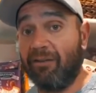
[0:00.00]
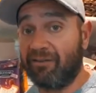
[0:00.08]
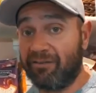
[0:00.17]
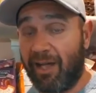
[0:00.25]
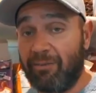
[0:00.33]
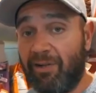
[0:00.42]
those
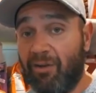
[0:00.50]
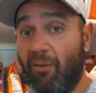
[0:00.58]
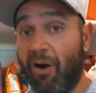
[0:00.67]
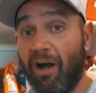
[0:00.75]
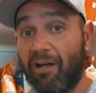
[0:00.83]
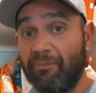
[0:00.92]
10-minute
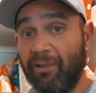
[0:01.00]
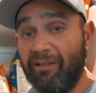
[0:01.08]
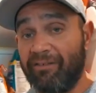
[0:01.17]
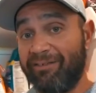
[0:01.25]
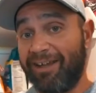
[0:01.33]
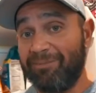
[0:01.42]
walks,
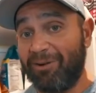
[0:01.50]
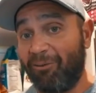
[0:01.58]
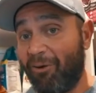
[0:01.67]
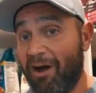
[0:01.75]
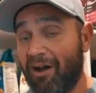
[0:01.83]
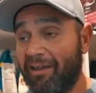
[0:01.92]
because a 10-minute
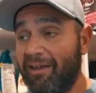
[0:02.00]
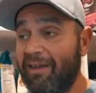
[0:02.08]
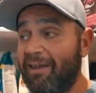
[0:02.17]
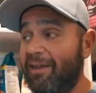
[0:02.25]
walk